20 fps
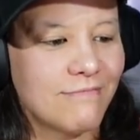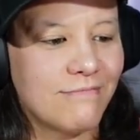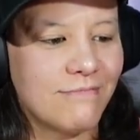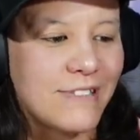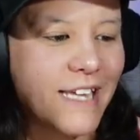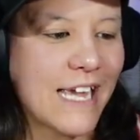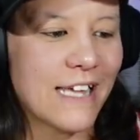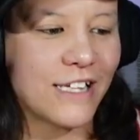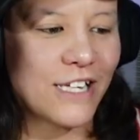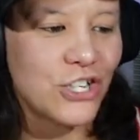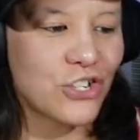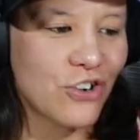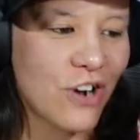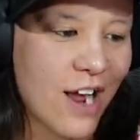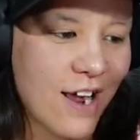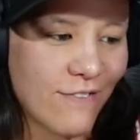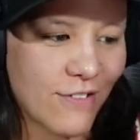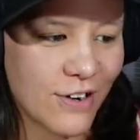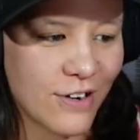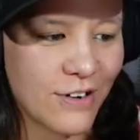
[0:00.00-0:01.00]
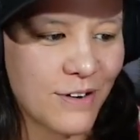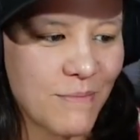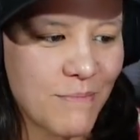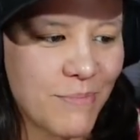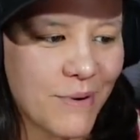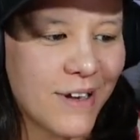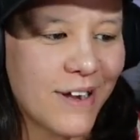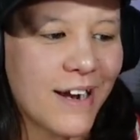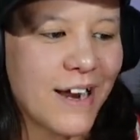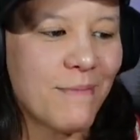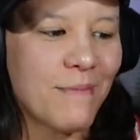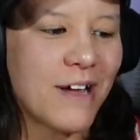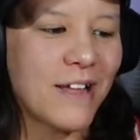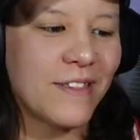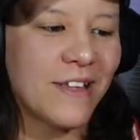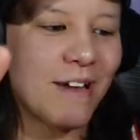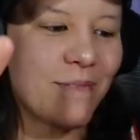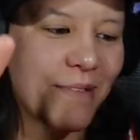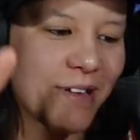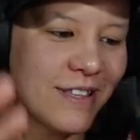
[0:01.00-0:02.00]
daily driver but I'm
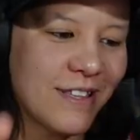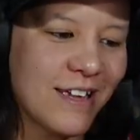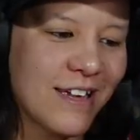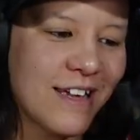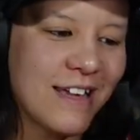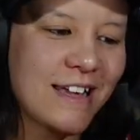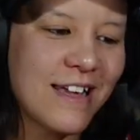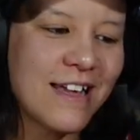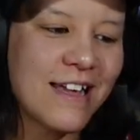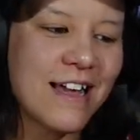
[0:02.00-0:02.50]
on. I'm in the.